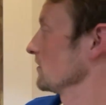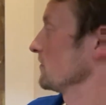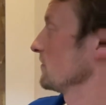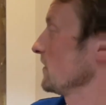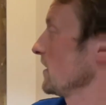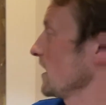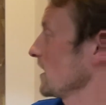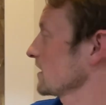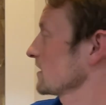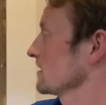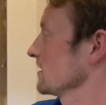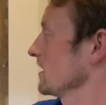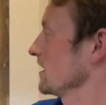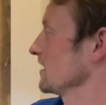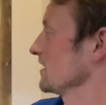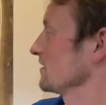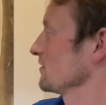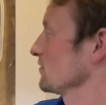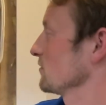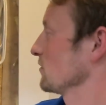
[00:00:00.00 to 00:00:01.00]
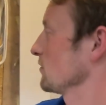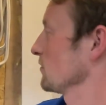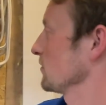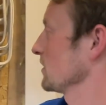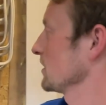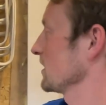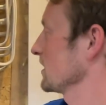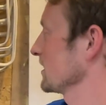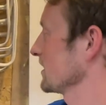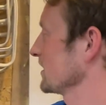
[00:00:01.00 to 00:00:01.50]
fact that
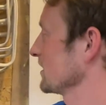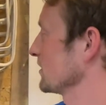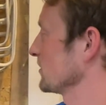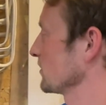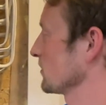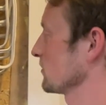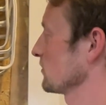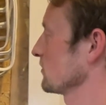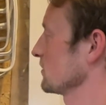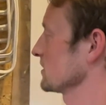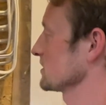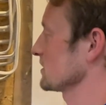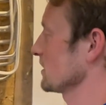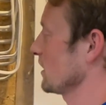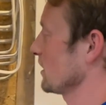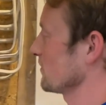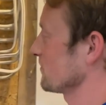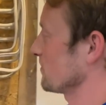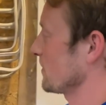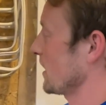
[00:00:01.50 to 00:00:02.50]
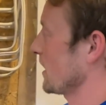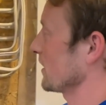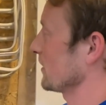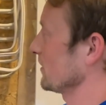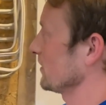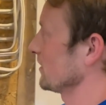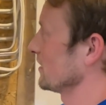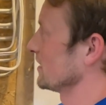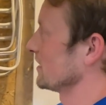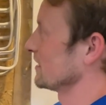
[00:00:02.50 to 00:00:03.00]
when I go through this live
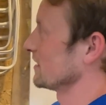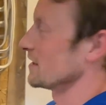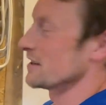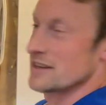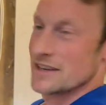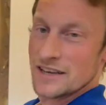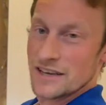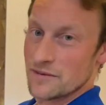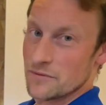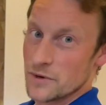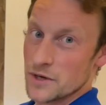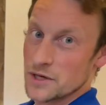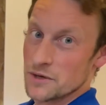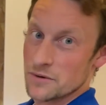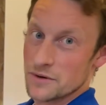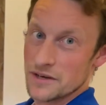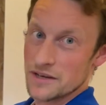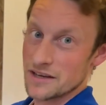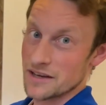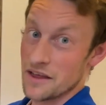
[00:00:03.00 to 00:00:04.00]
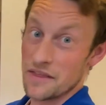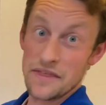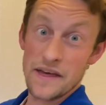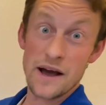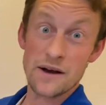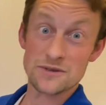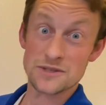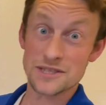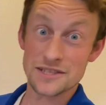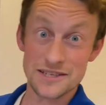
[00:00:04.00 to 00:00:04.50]
panel, if we do it
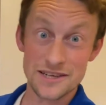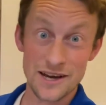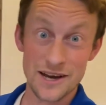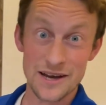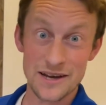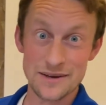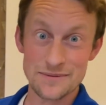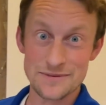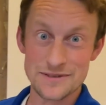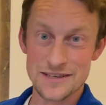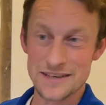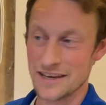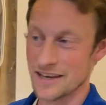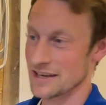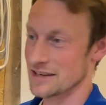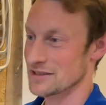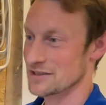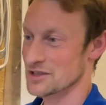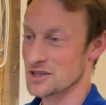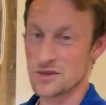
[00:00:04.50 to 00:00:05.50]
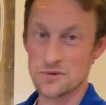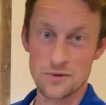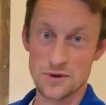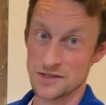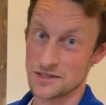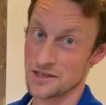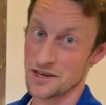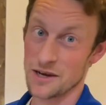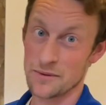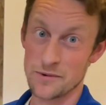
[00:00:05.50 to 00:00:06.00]
1,000 times and just
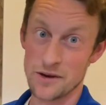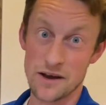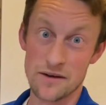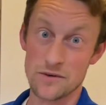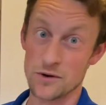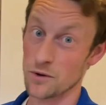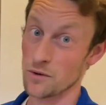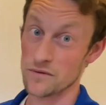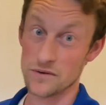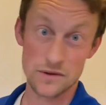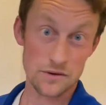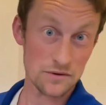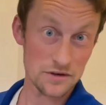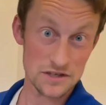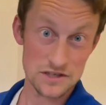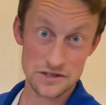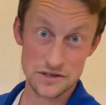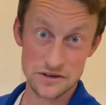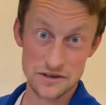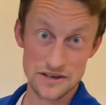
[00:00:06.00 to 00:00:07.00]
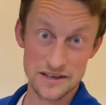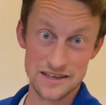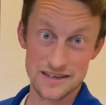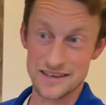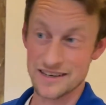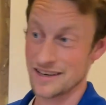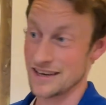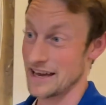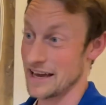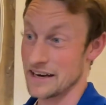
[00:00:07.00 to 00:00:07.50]
one time you have an overloaded circuit
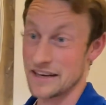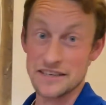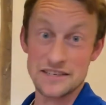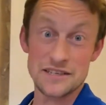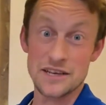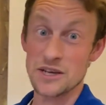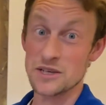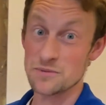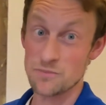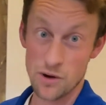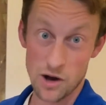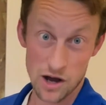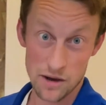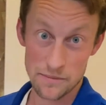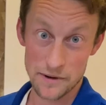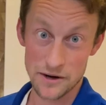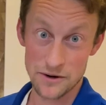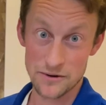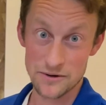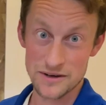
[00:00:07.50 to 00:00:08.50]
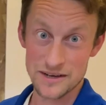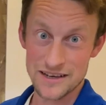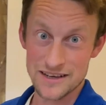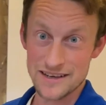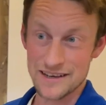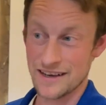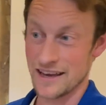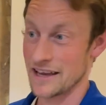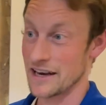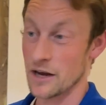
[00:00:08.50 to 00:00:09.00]
and it does pop out
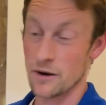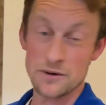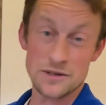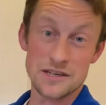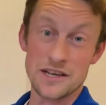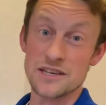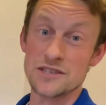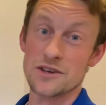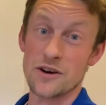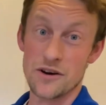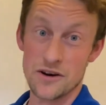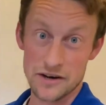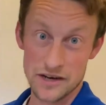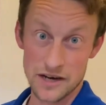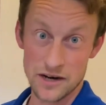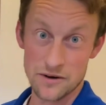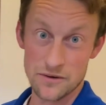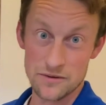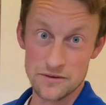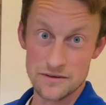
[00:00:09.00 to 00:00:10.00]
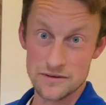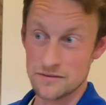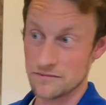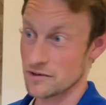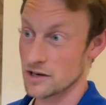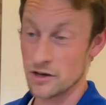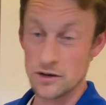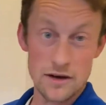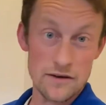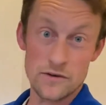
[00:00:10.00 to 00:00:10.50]
and now it does arc out,
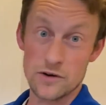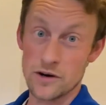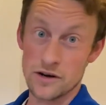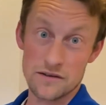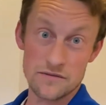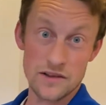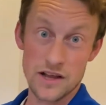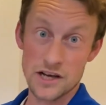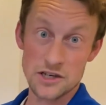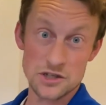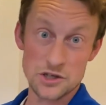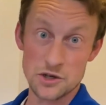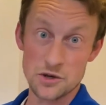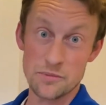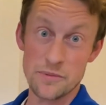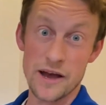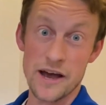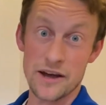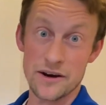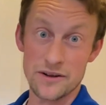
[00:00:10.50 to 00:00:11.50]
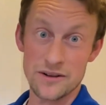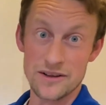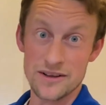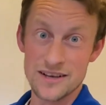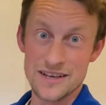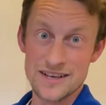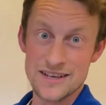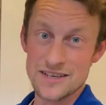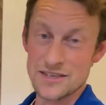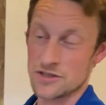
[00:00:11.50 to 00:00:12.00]
now you have an arc flash in your panel.
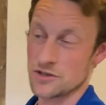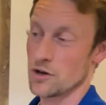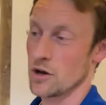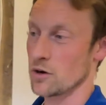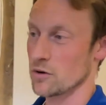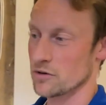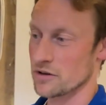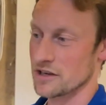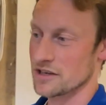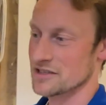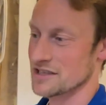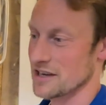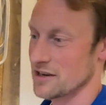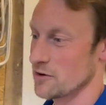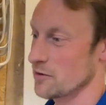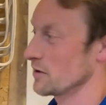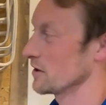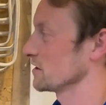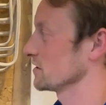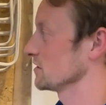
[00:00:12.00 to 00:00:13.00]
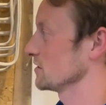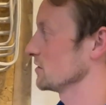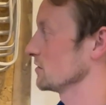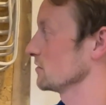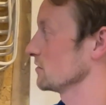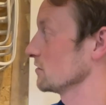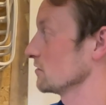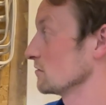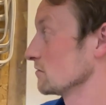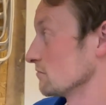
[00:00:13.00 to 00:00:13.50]
Not only is that going
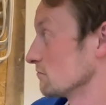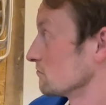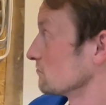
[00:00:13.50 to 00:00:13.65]
to